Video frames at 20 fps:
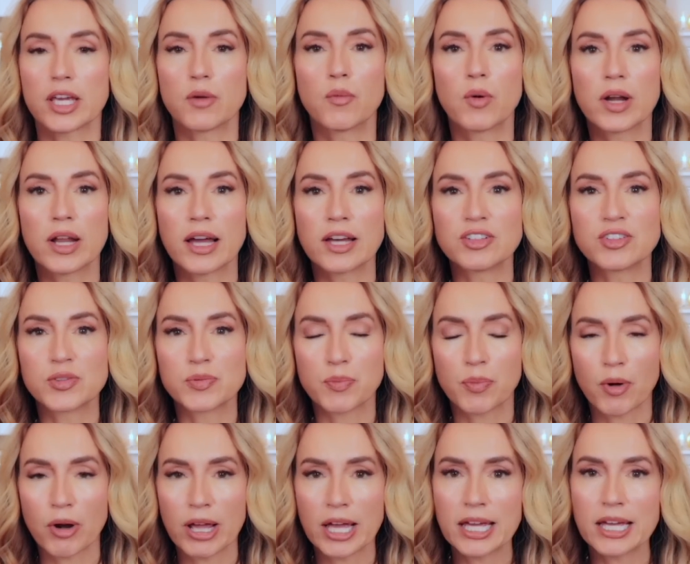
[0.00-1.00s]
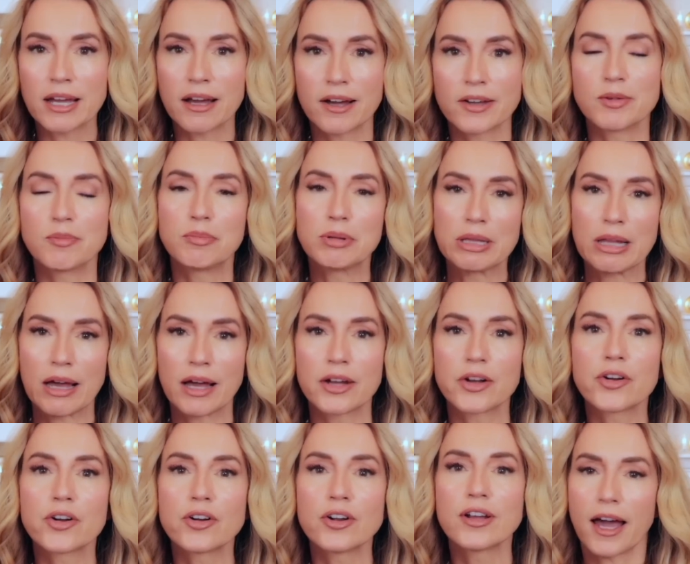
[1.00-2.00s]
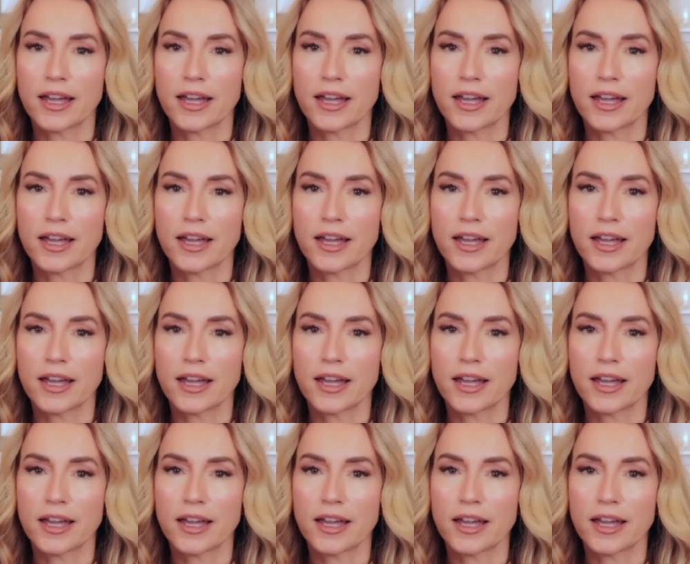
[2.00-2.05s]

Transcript: And when I spray on a bladder,